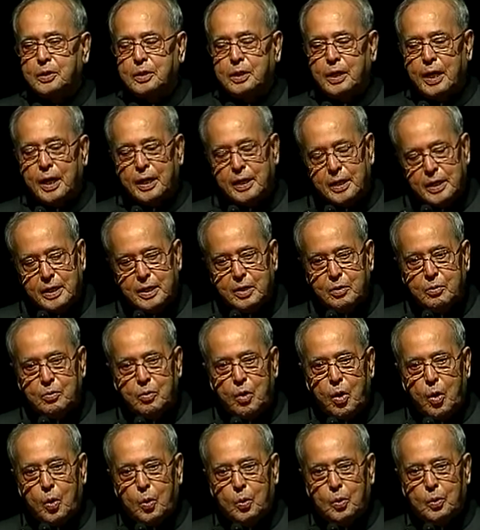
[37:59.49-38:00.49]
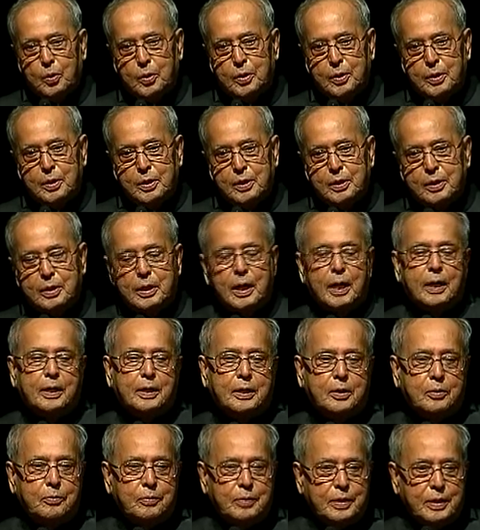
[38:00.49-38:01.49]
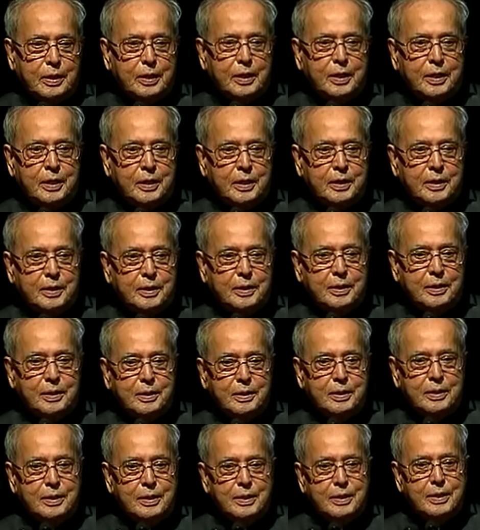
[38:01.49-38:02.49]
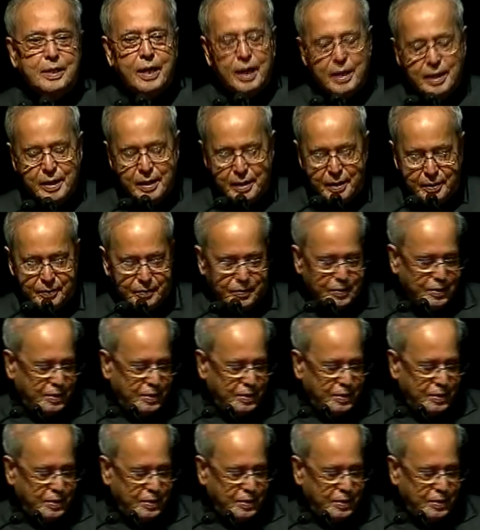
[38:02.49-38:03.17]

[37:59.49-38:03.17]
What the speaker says: Thank you all. Thank you indeed. Jai Hind.